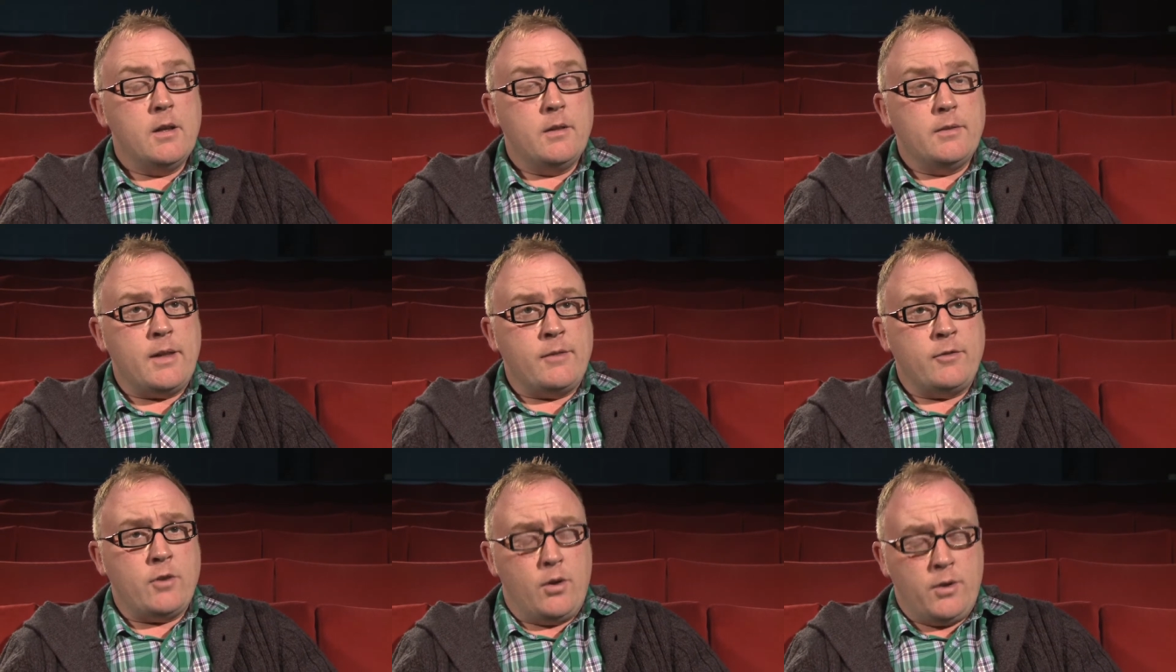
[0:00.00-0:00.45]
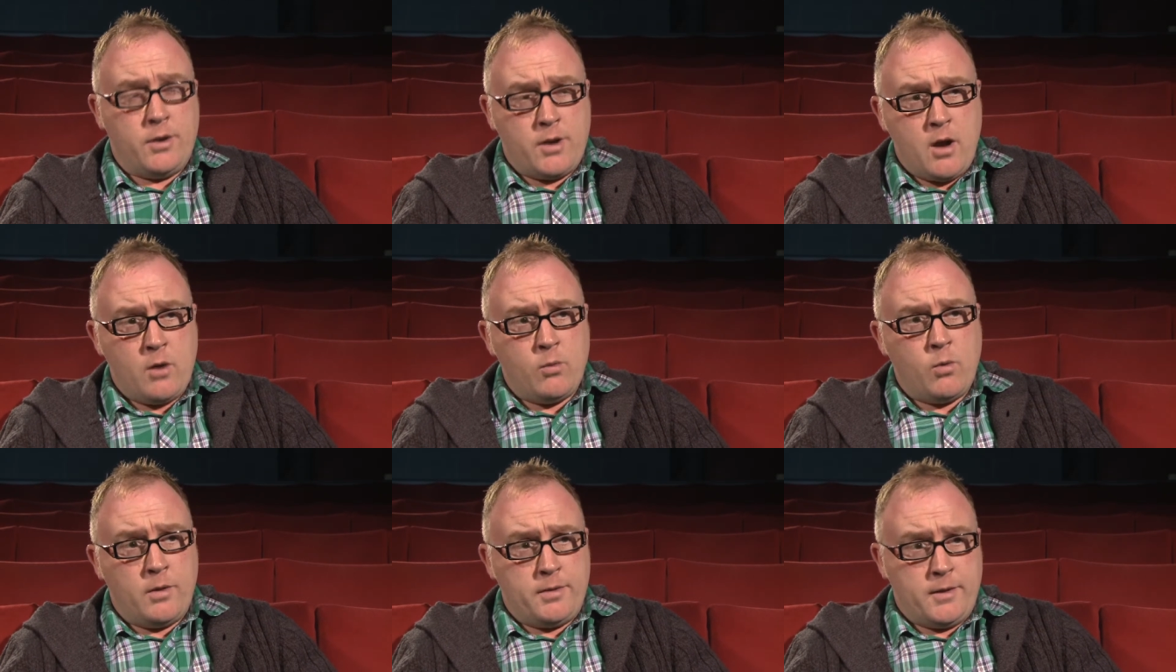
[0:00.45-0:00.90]
They've got
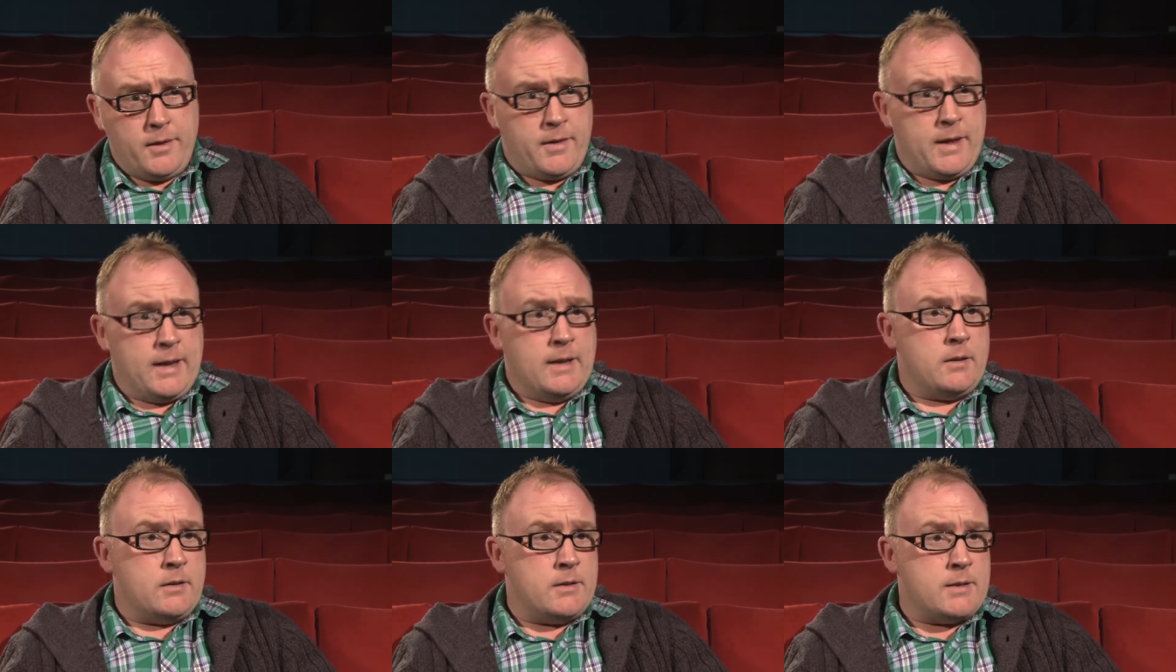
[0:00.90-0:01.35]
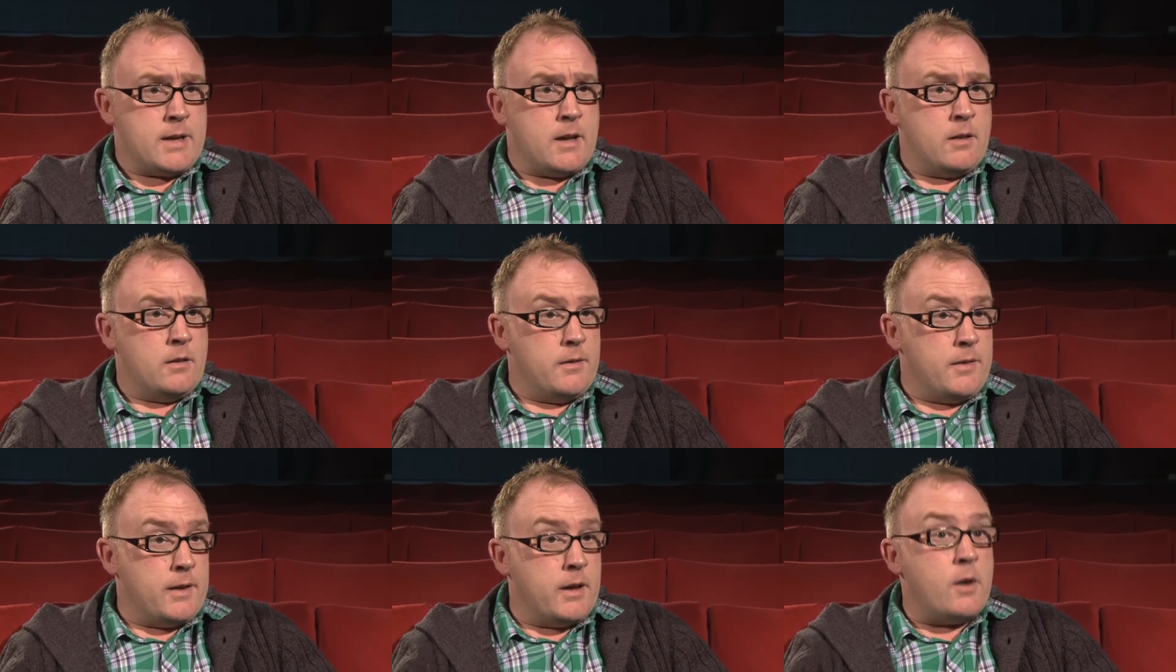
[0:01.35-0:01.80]
no one that they can
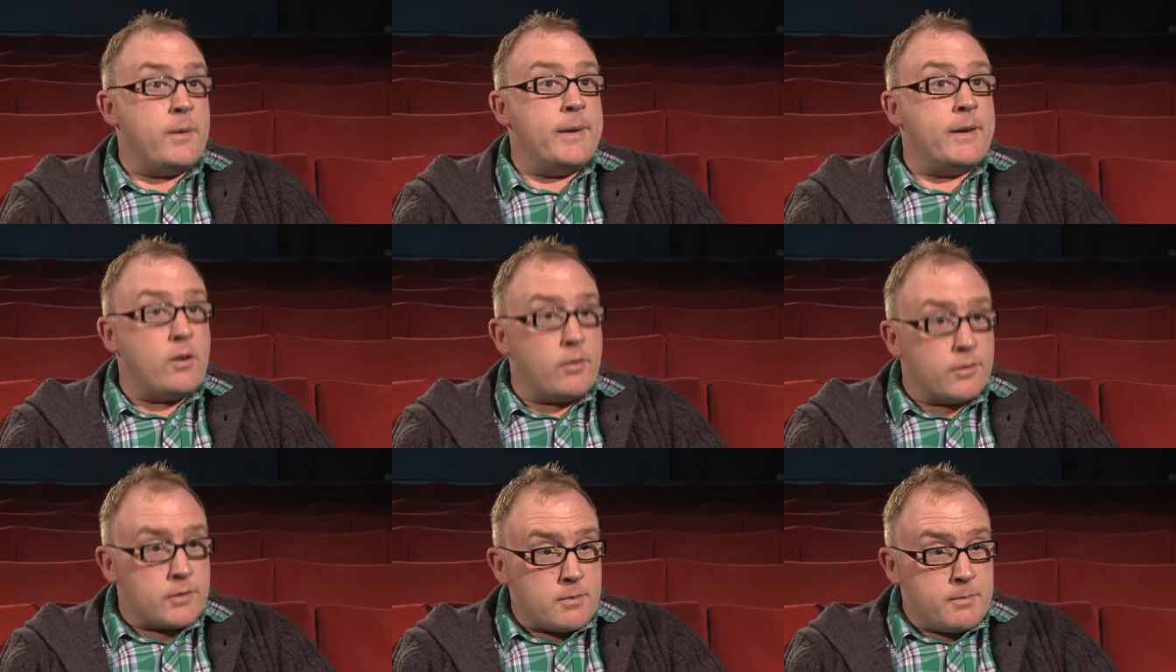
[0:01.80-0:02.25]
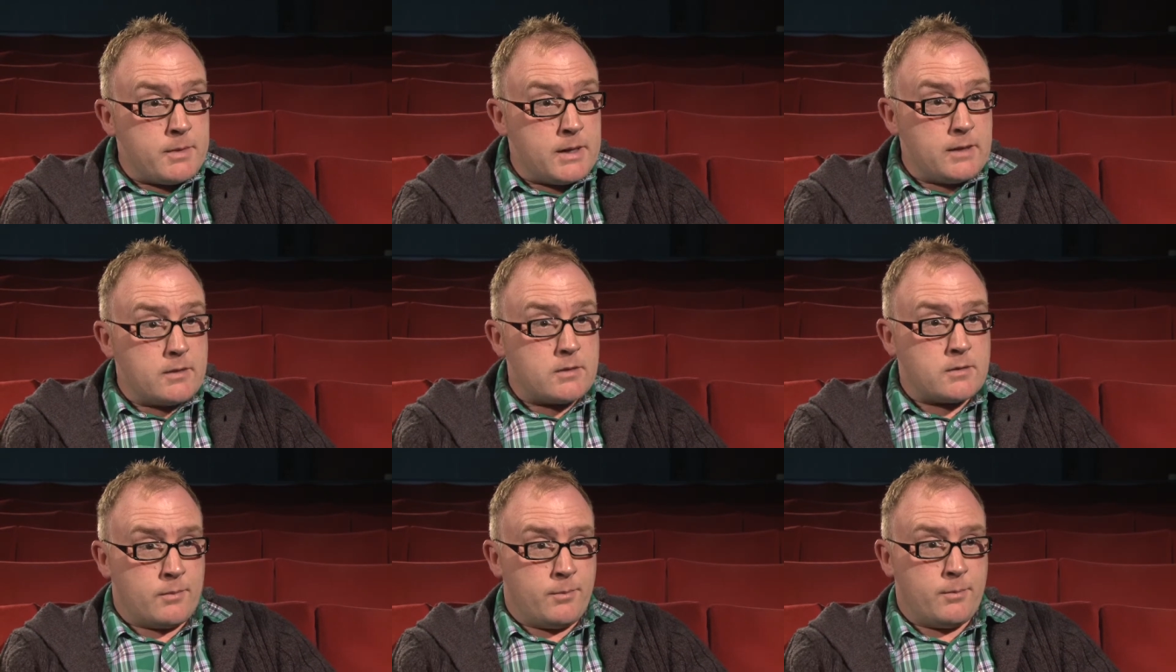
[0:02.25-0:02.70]
tell that they're going off to
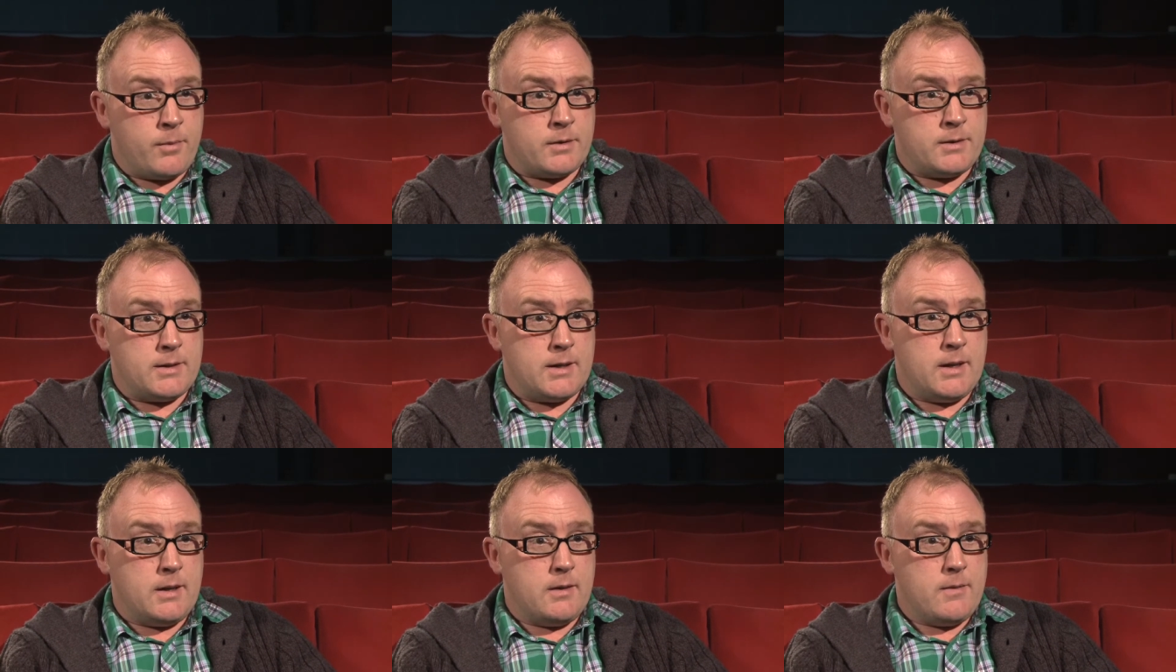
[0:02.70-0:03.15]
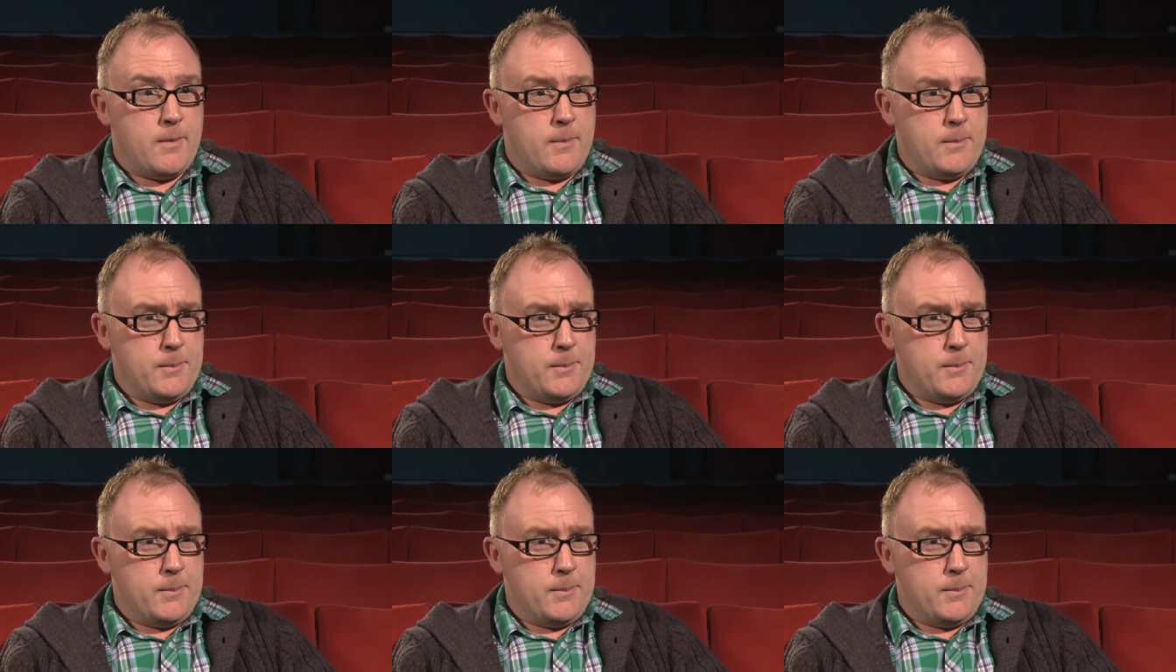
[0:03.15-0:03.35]
meet somebody.